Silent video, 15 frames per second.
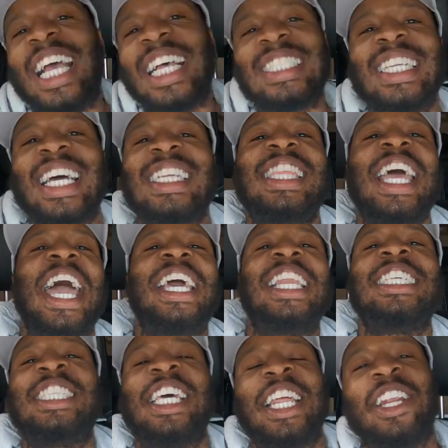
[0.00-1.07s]
just like that,
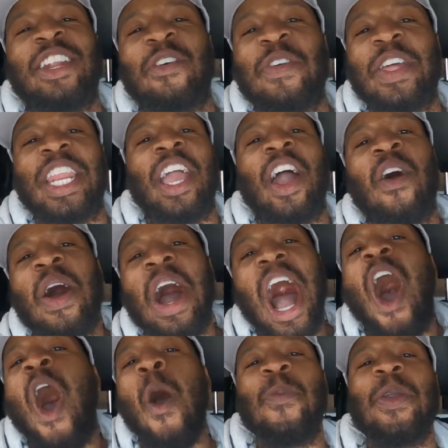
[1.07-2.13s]
it is the end of the video.
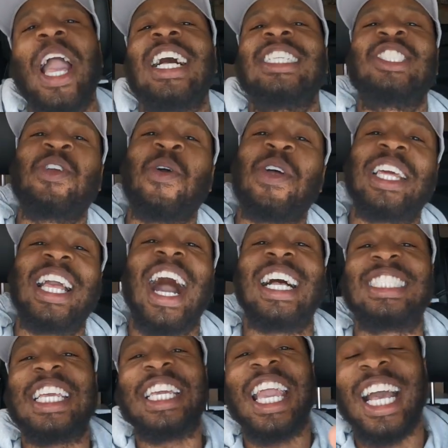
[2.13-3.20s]
I hope you guys enjoyed it.
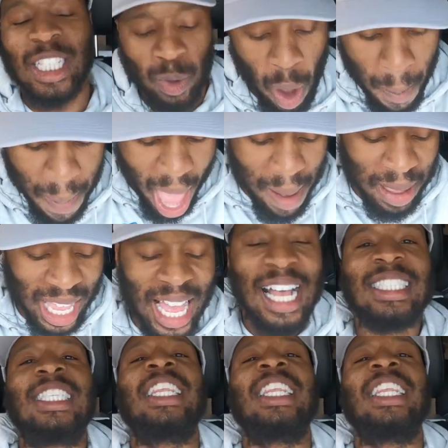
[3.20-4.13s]
guys. And Guess what, baby?